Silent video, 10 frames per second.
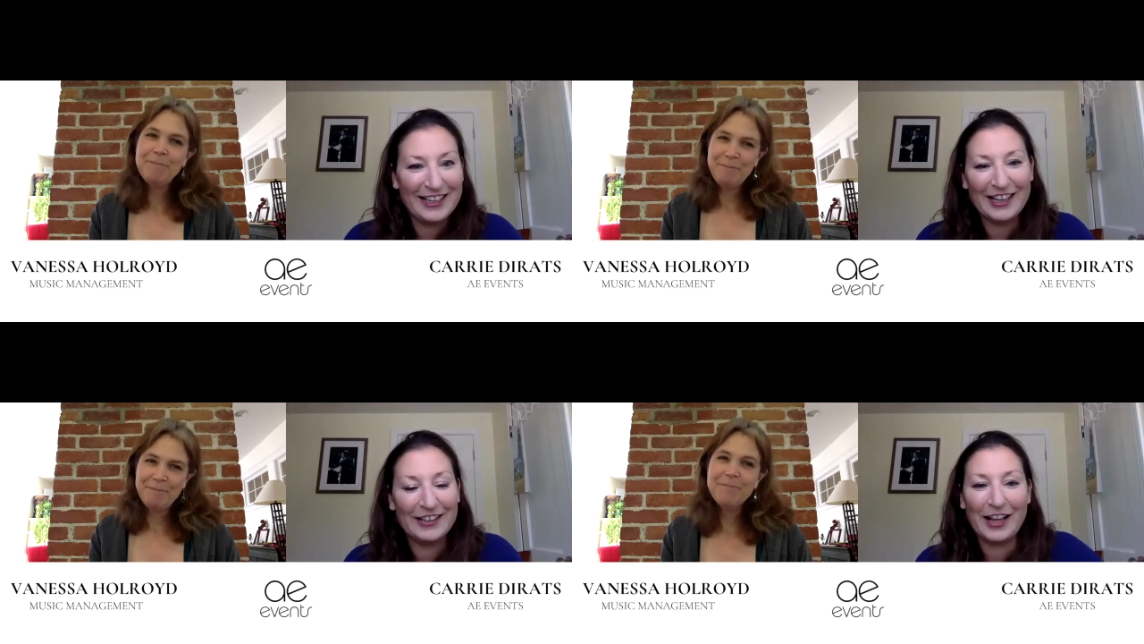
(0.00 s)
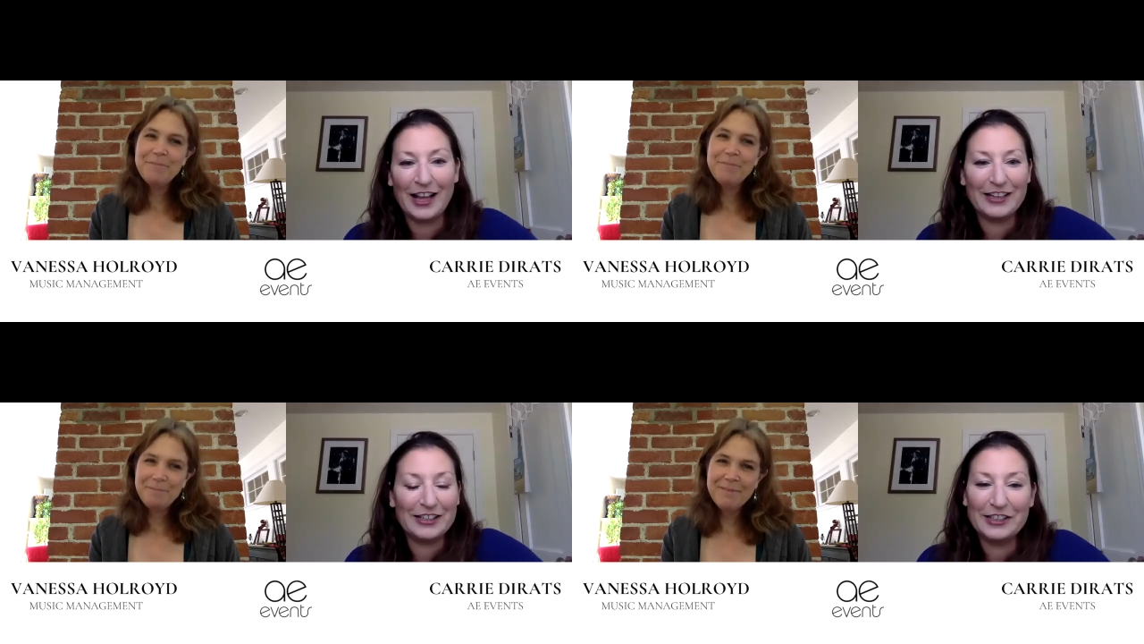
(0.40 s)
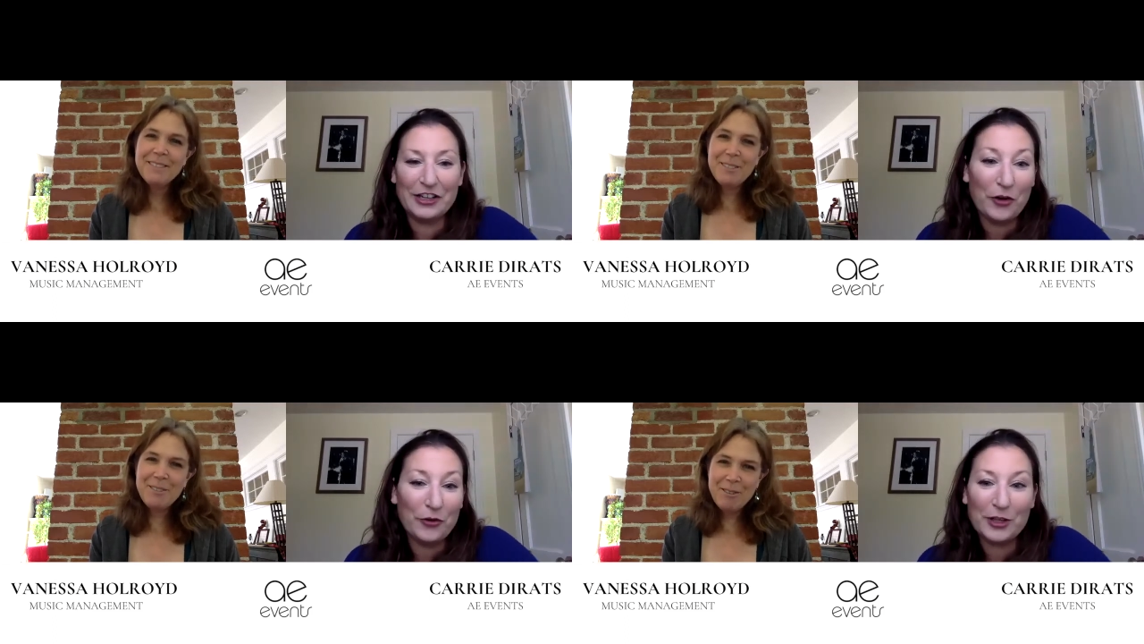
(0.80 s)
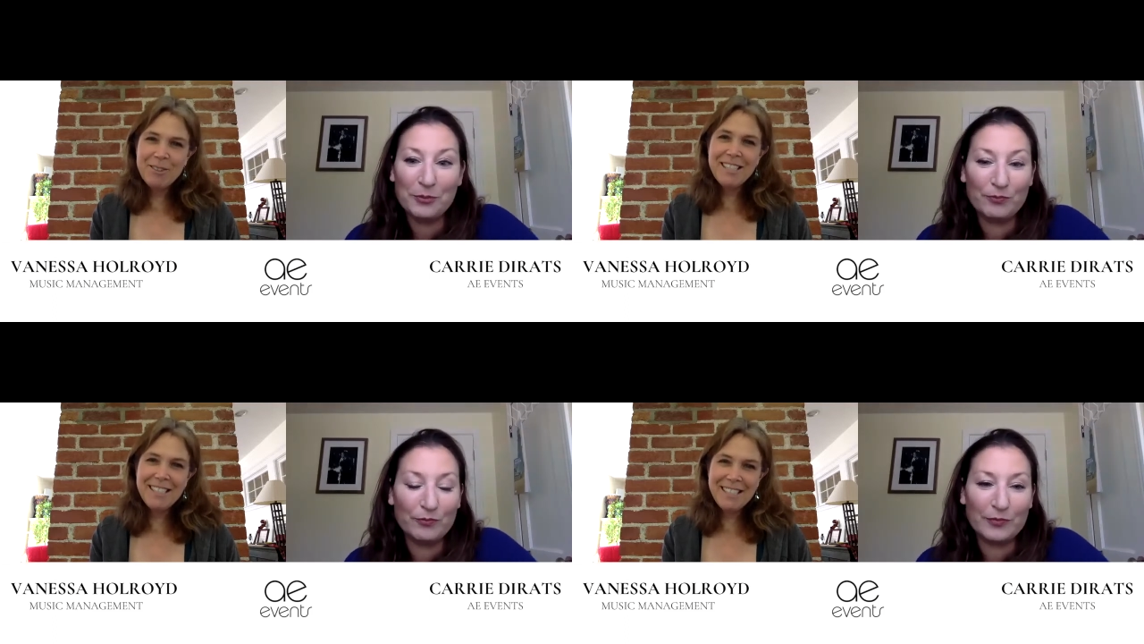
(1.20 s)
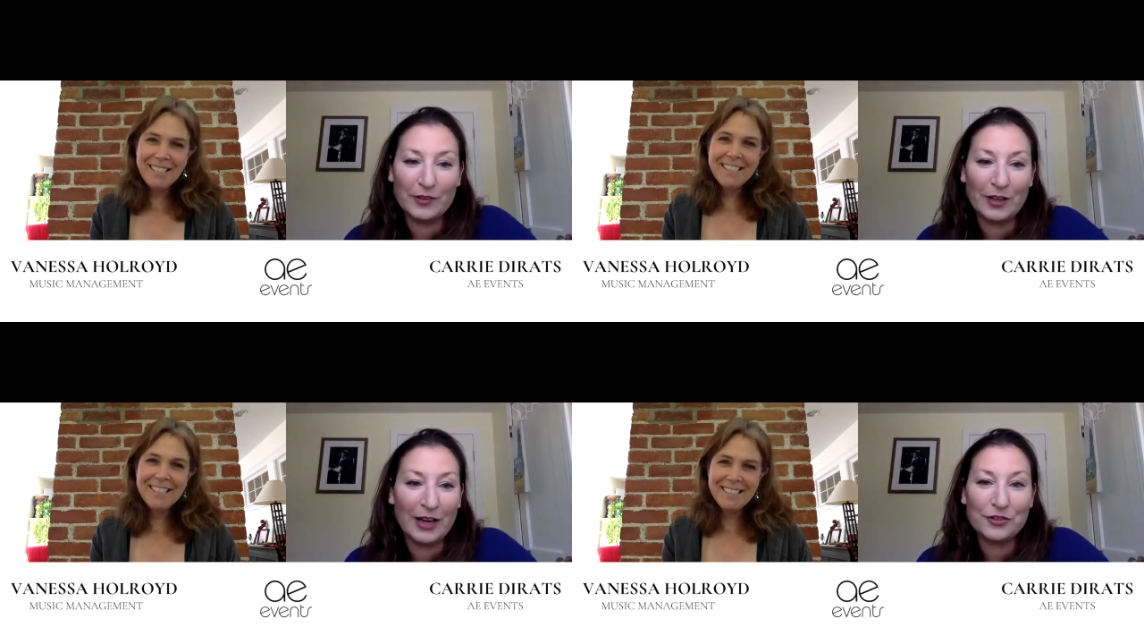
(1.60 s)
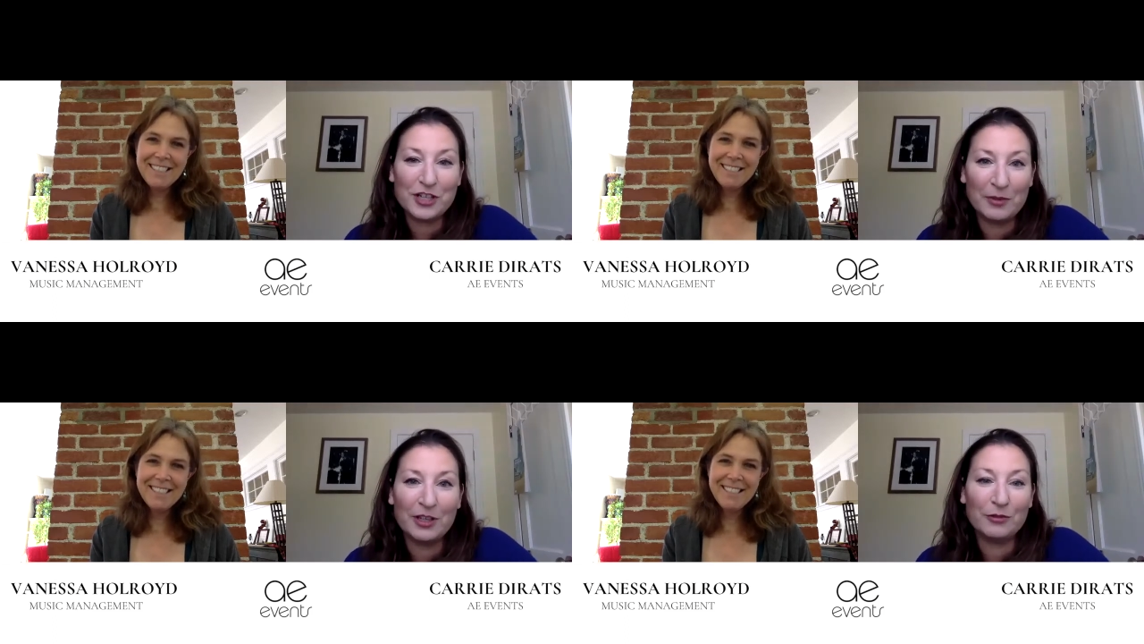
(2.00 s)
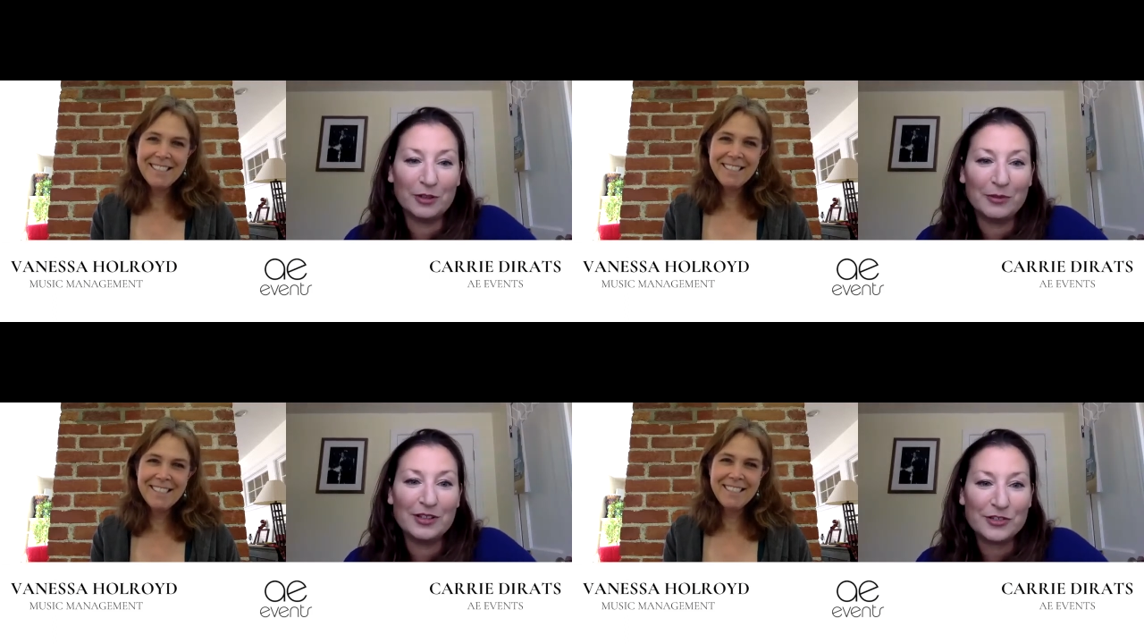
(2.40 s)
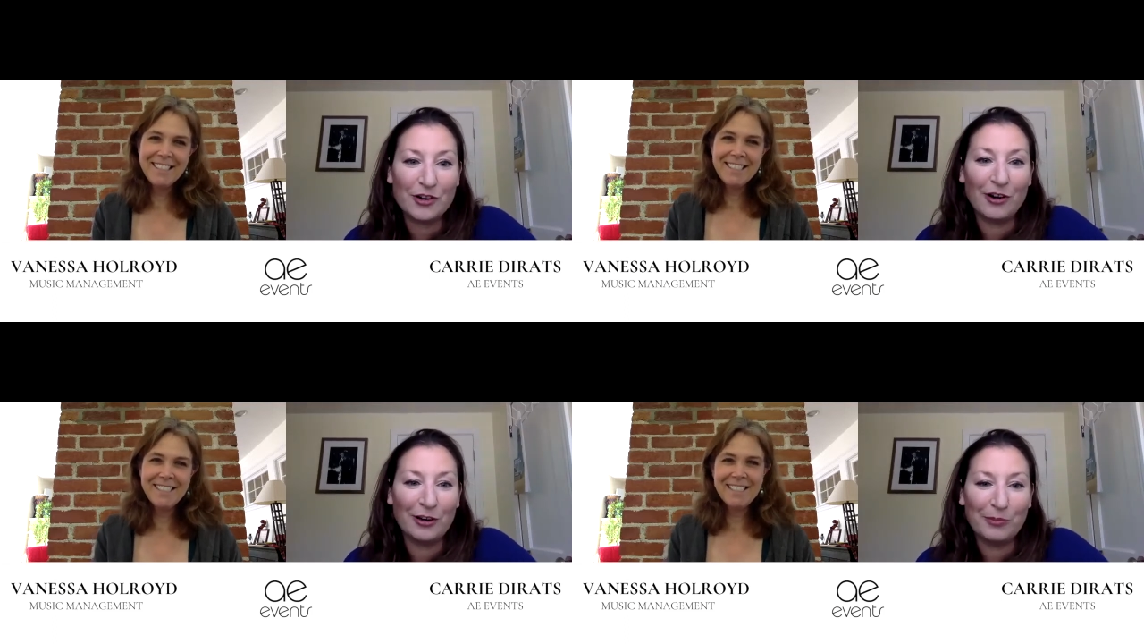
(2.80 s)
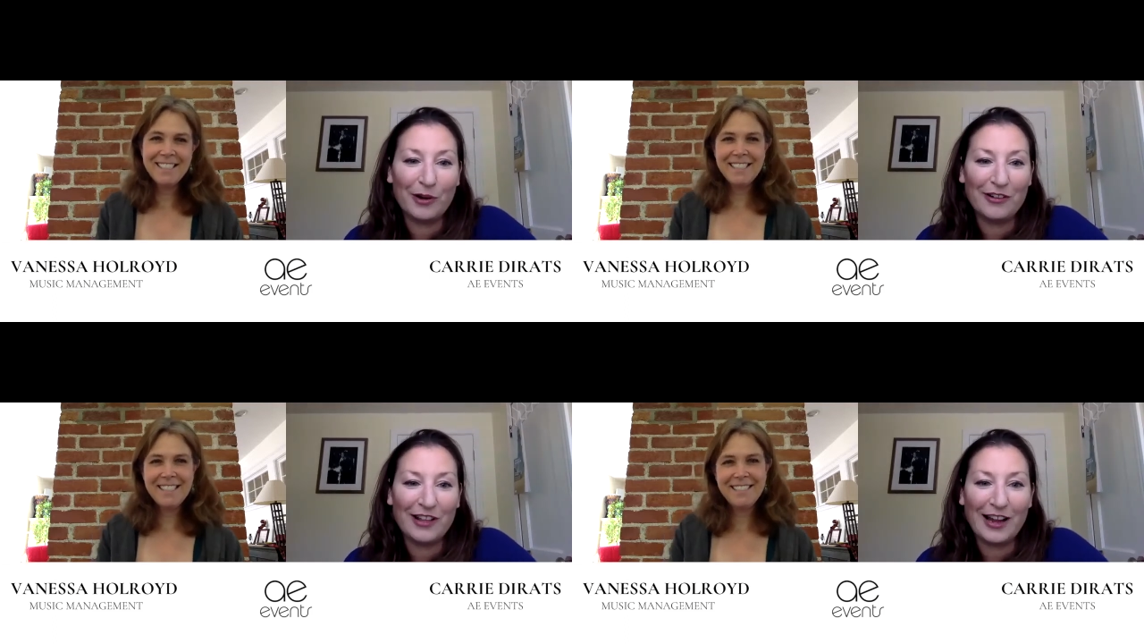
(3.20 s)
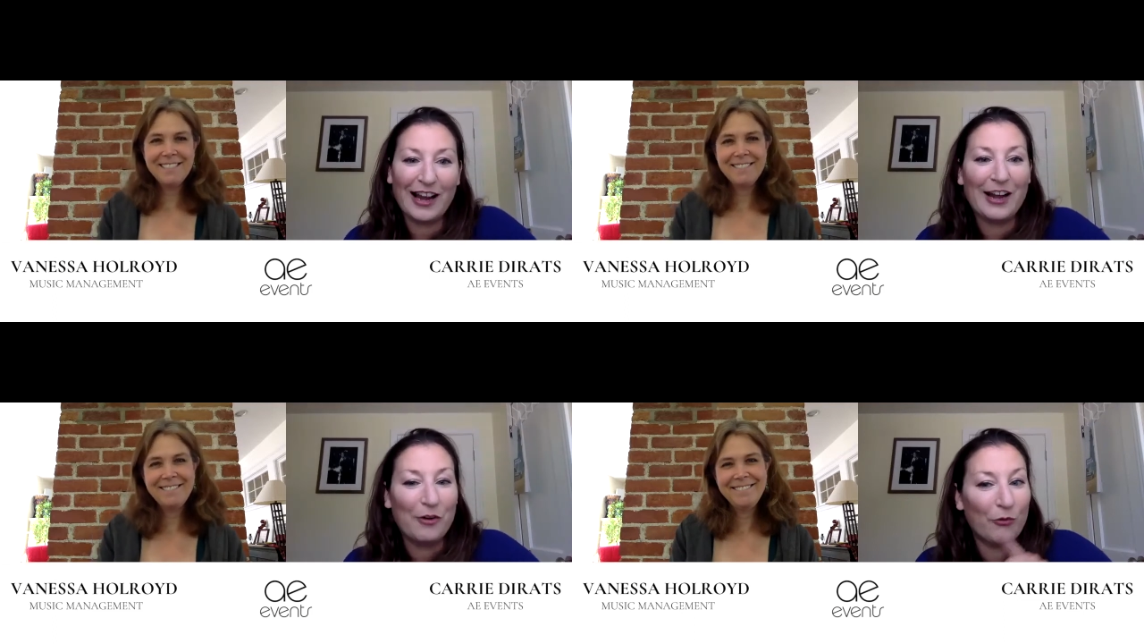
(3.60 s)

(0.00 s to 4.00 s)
Speaker 1: and that you know can entertainment can really be the starring part of that and